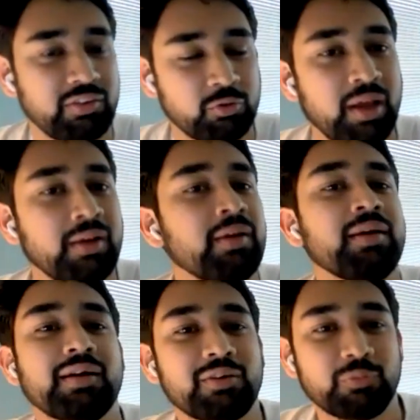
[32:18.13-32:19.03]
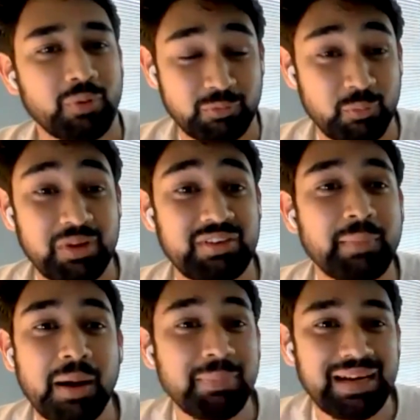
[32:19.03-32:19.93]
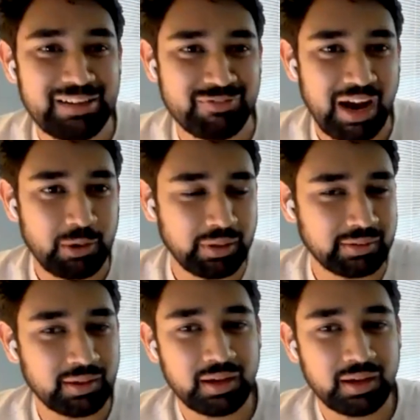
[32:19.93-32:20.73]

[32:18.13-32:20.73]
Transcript: as well, which I'm completely fine with.